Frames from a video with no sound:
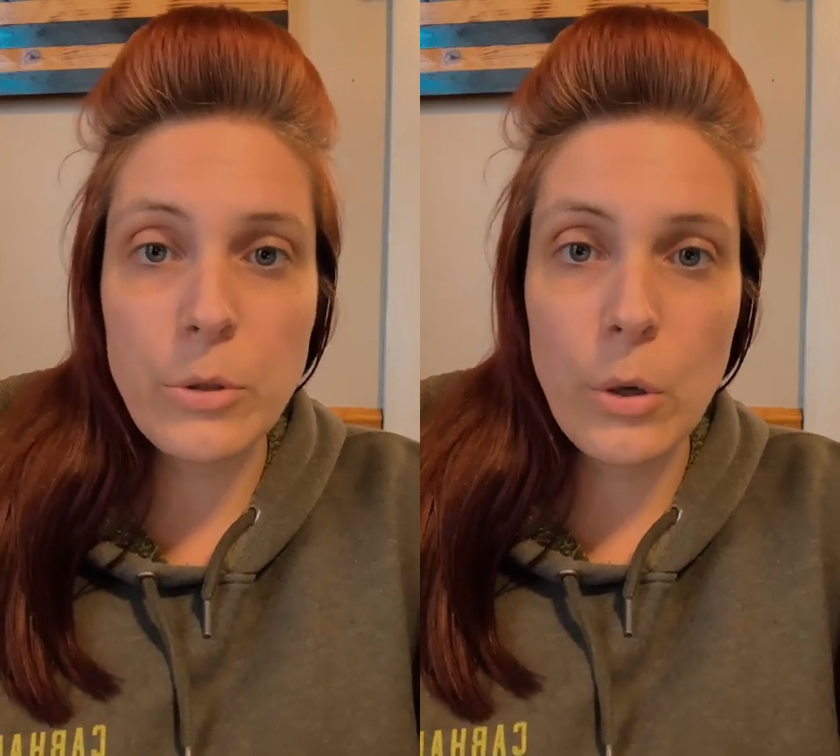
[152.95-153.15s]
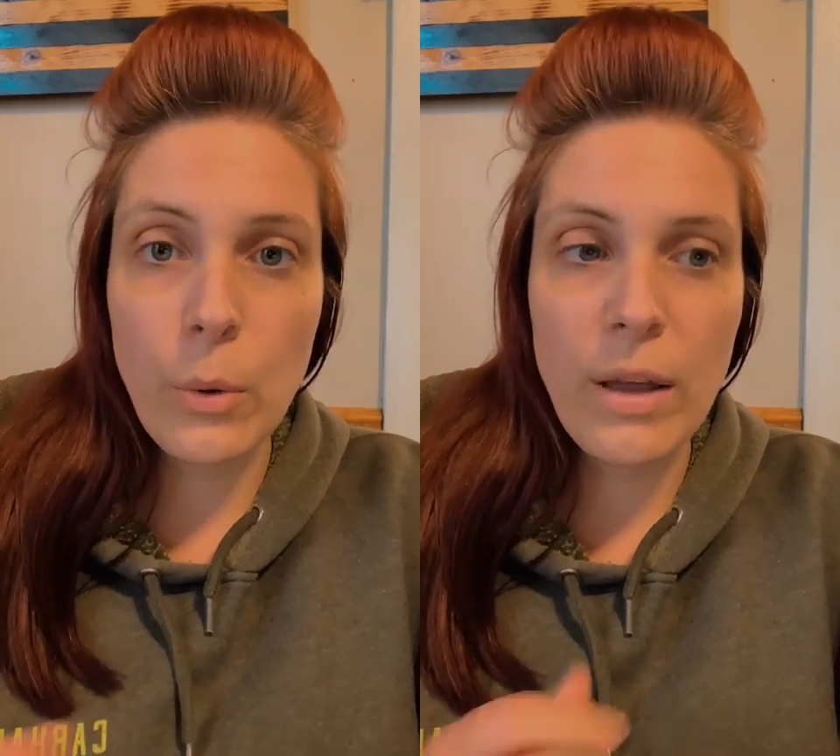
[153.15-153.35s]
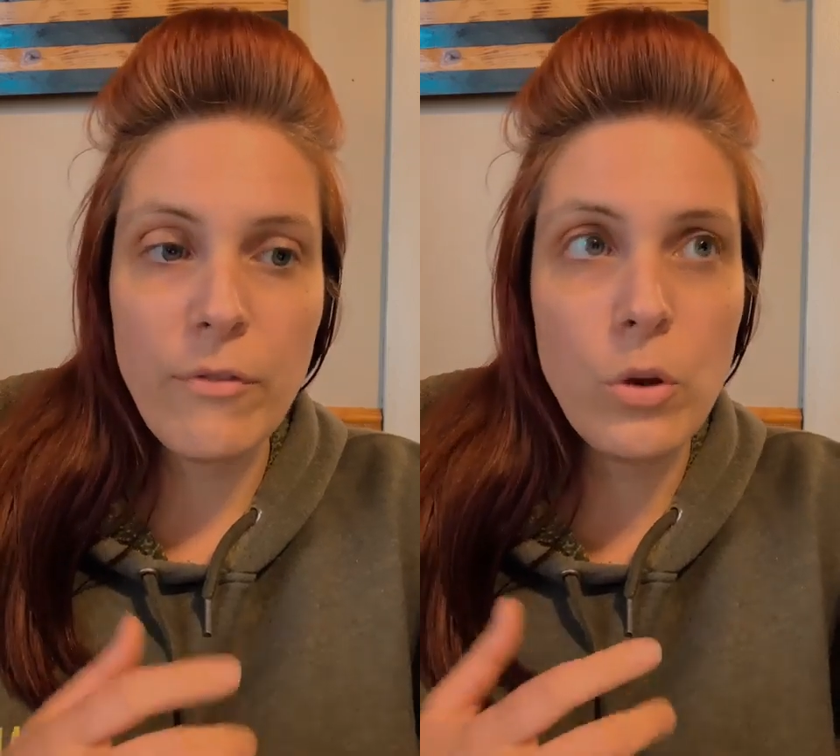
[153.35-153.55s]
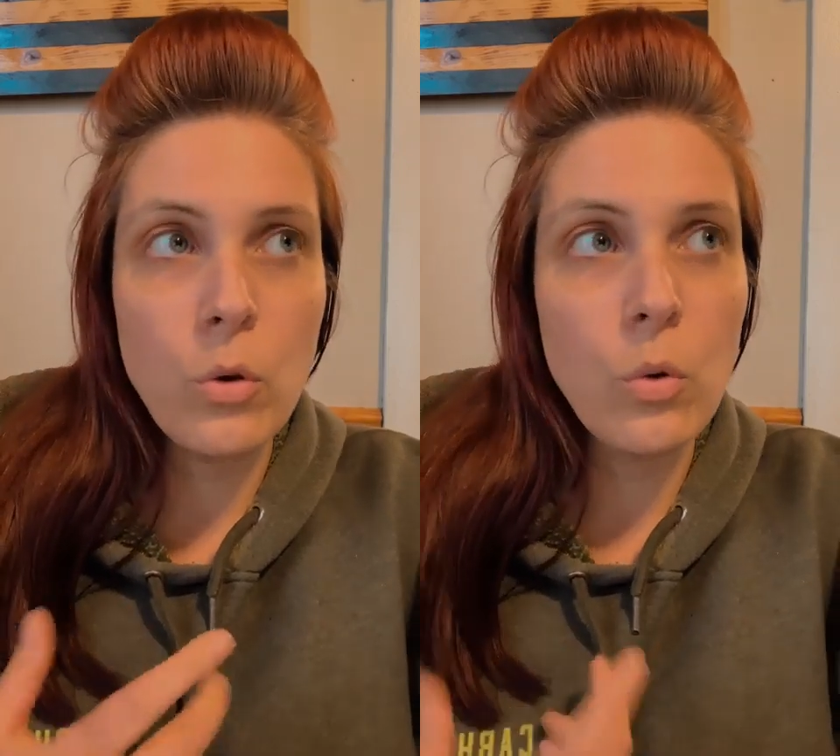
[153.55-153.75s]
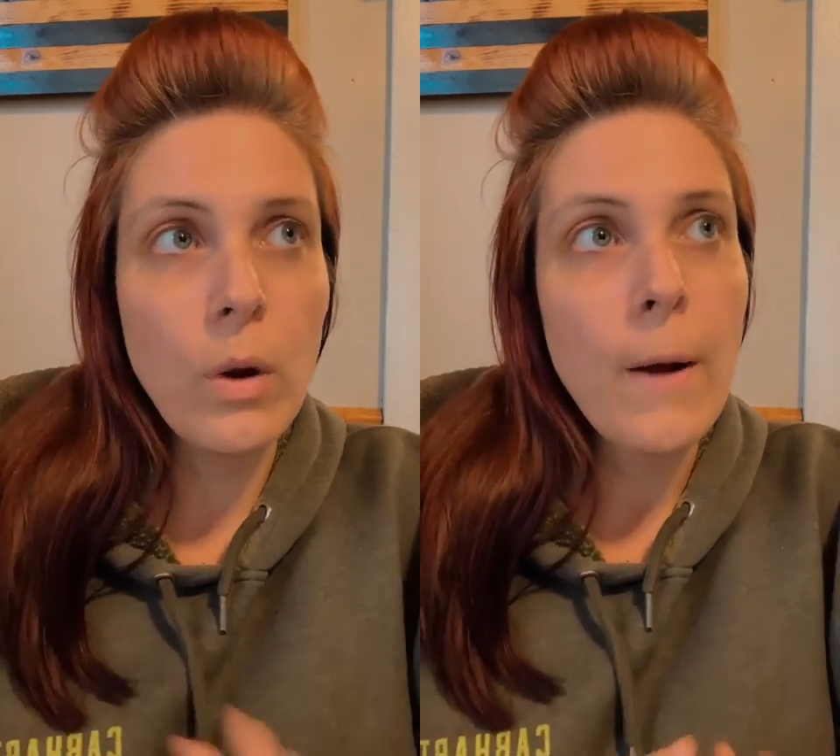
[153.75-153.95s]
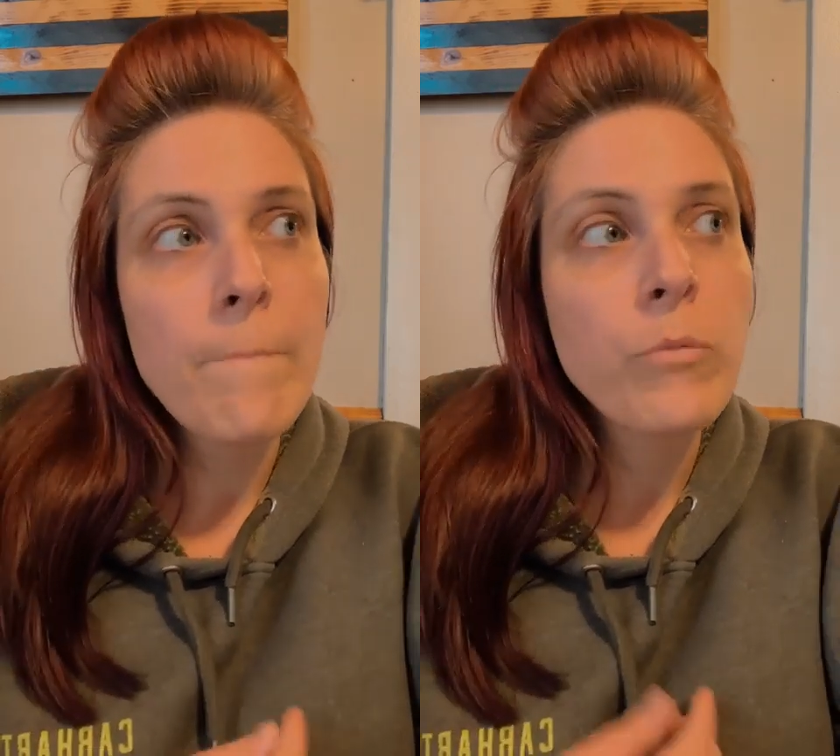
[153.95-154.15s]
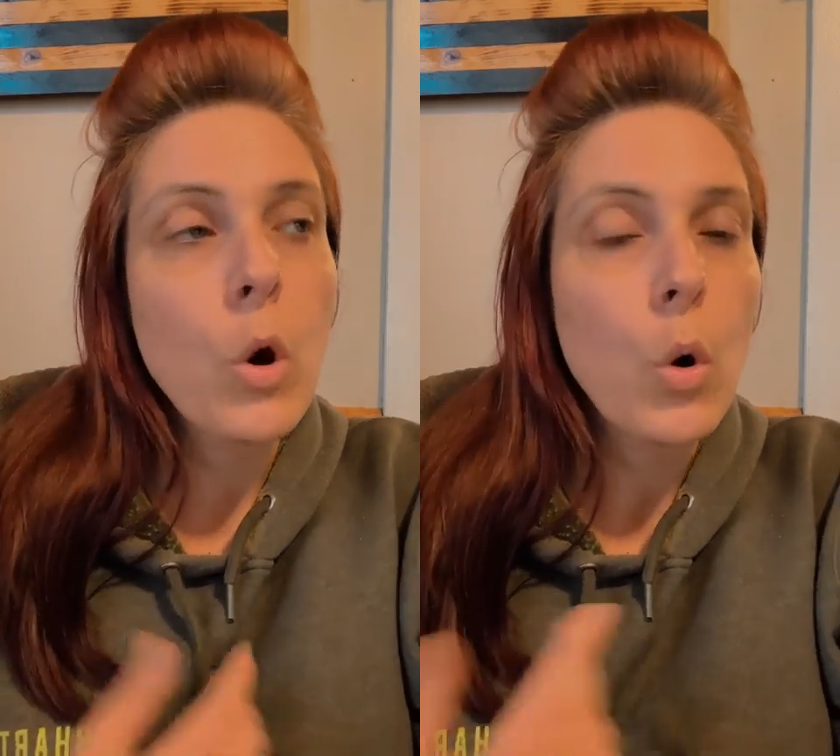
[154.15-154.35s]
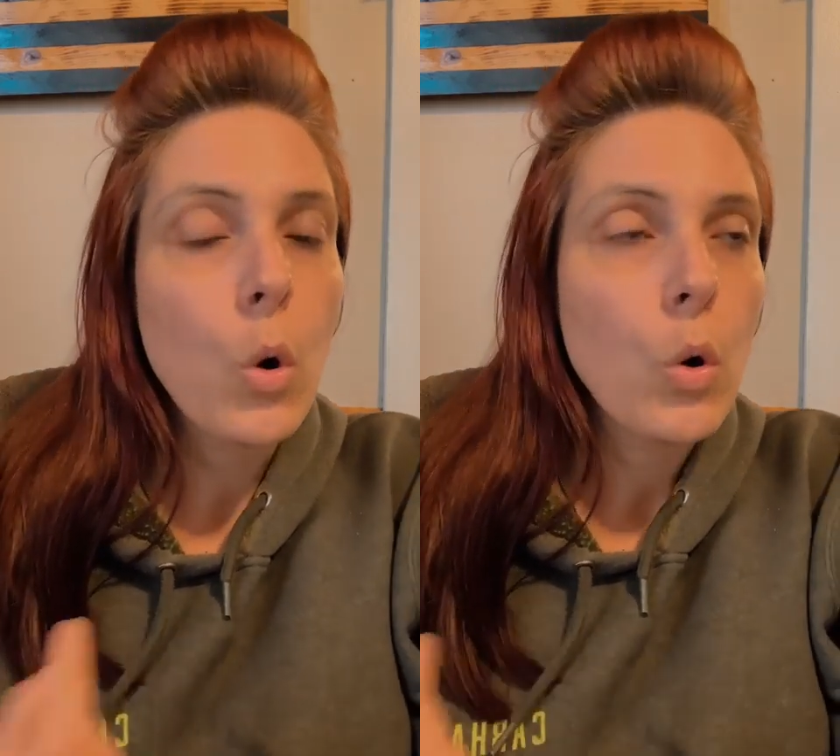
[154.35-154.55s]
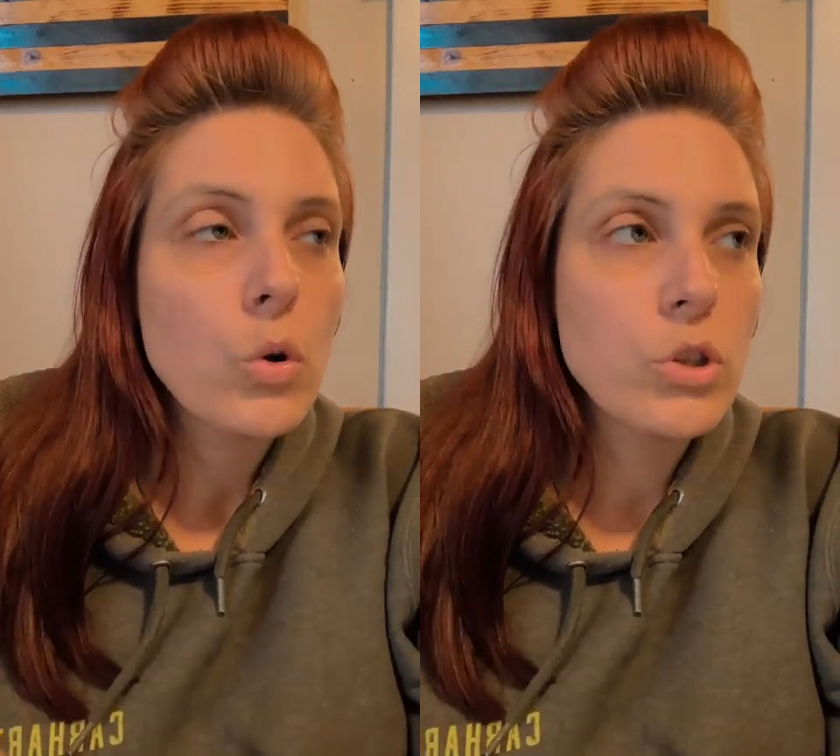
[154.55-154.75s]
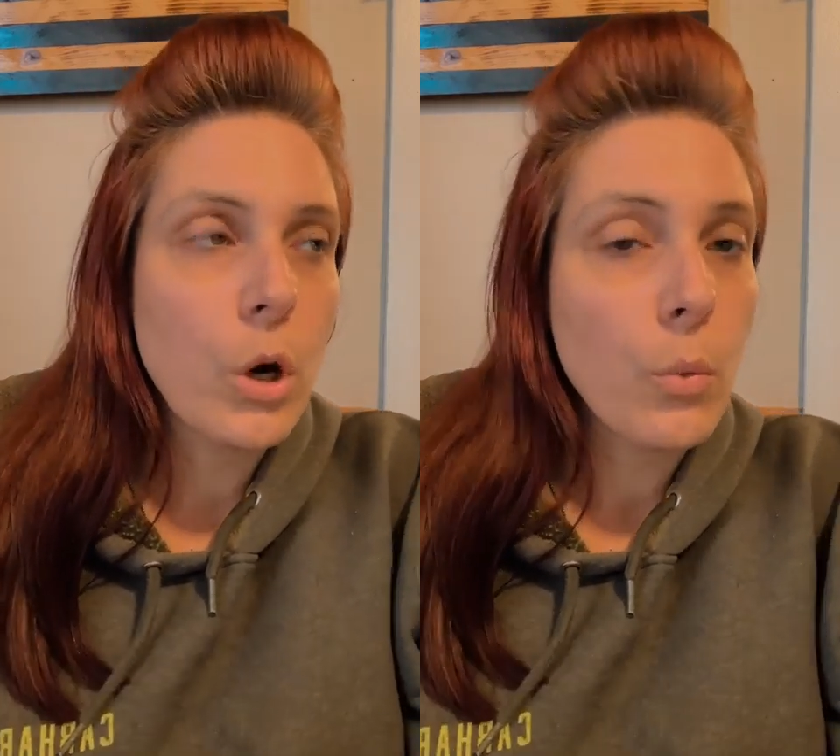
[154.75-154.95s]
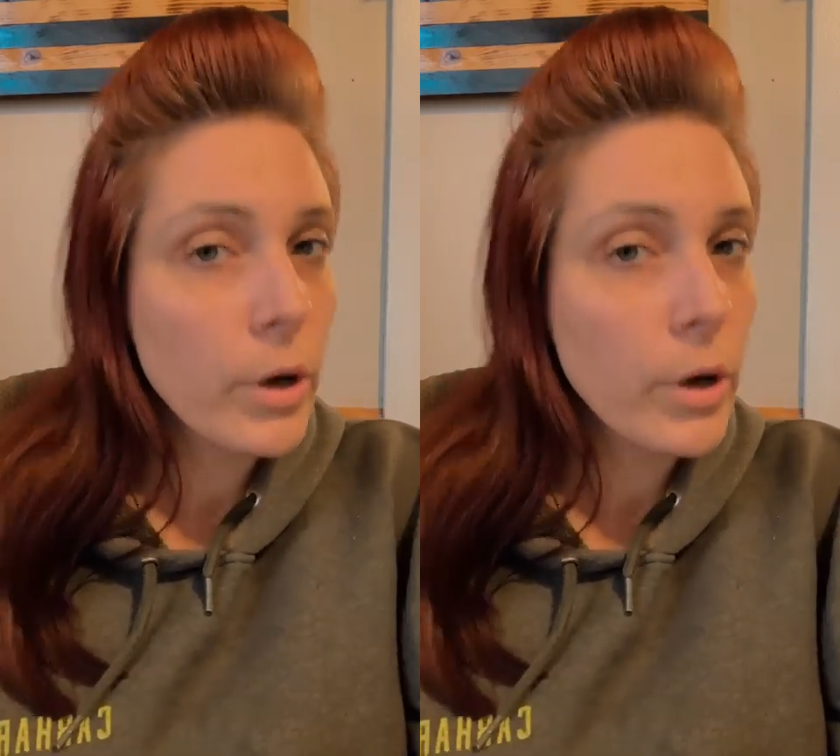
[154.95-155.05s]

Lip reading: So if you start